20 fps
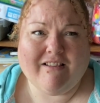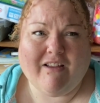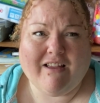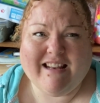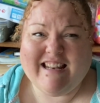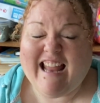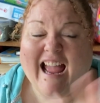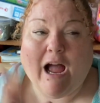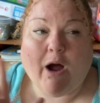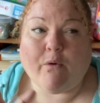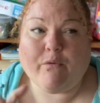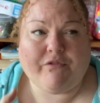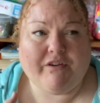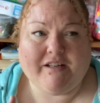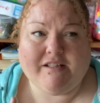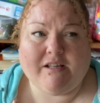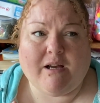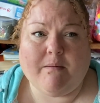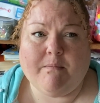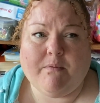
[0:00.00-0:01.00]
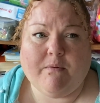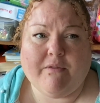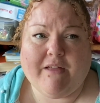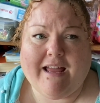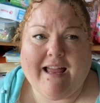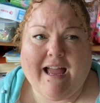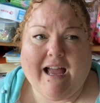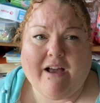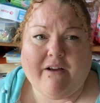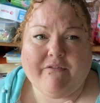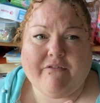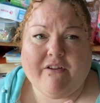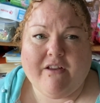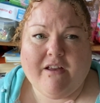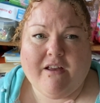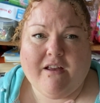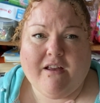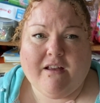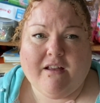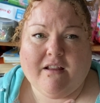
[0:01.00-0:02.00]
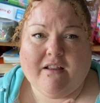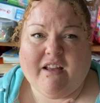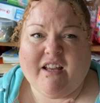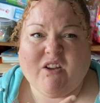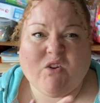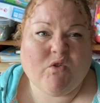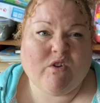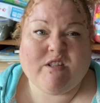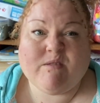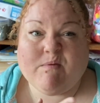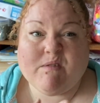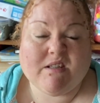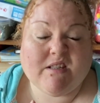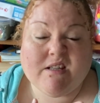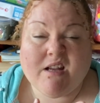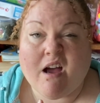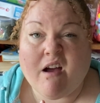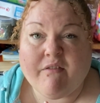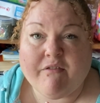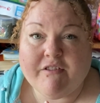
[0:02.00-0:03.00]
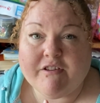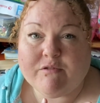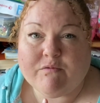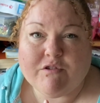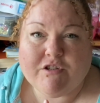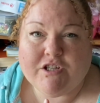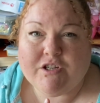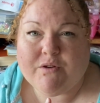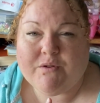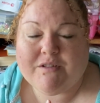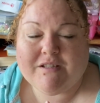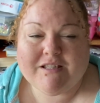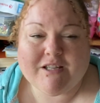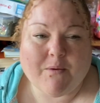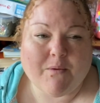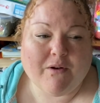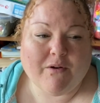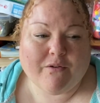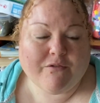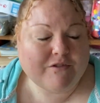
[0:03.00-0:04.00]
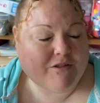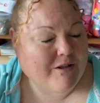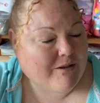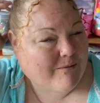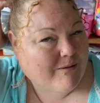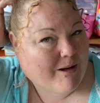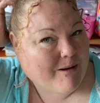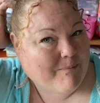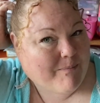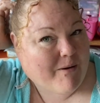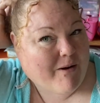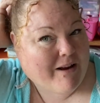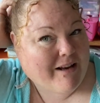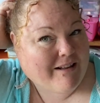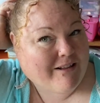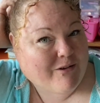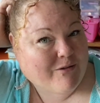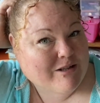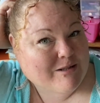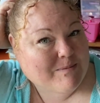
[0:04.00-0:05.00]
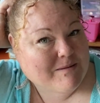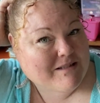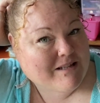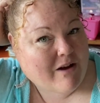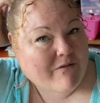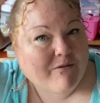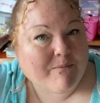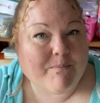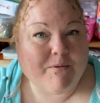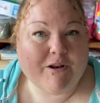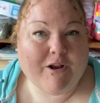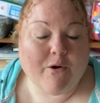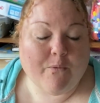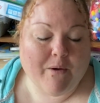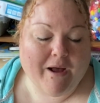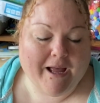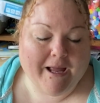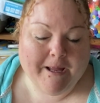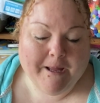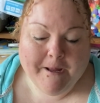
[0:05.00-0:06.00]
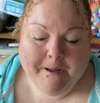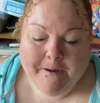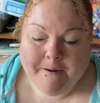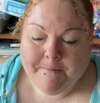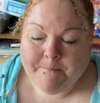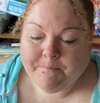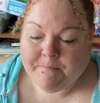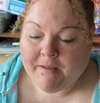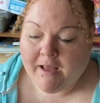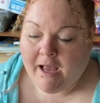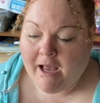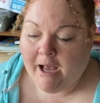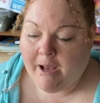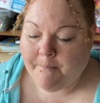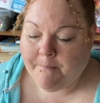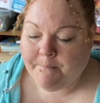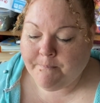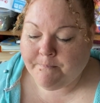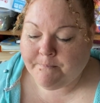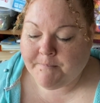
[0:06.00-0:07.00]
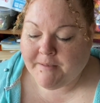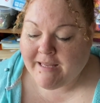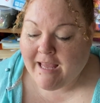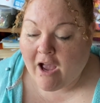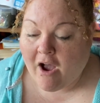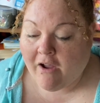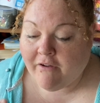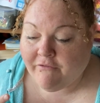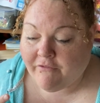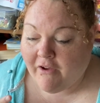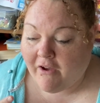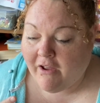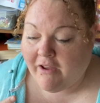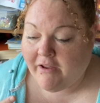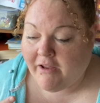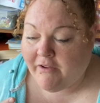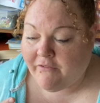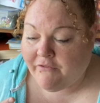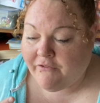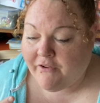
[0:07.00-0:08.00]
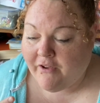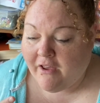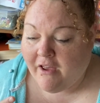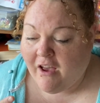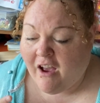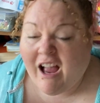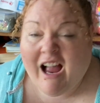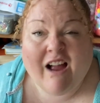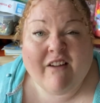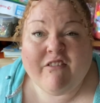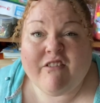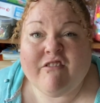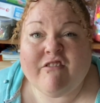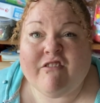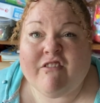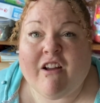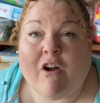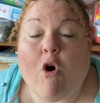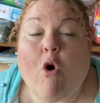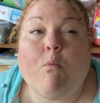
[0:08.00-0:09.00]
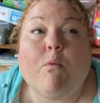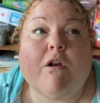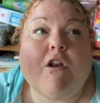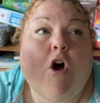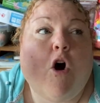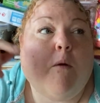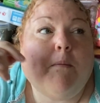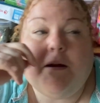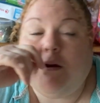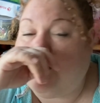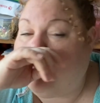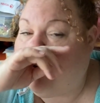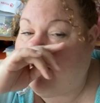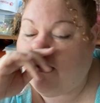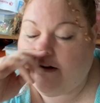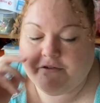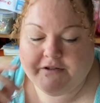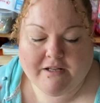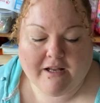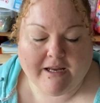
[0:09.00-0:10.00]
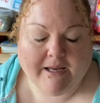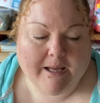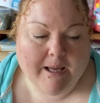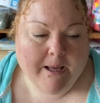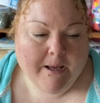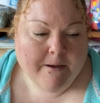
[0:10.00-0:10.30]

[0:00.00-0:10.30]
now, for example, they have like Christmas stuff that's reduced, so I'll often like buy the Christmas stuff and put it away. But yeah, I haven't. When Hobbycraft,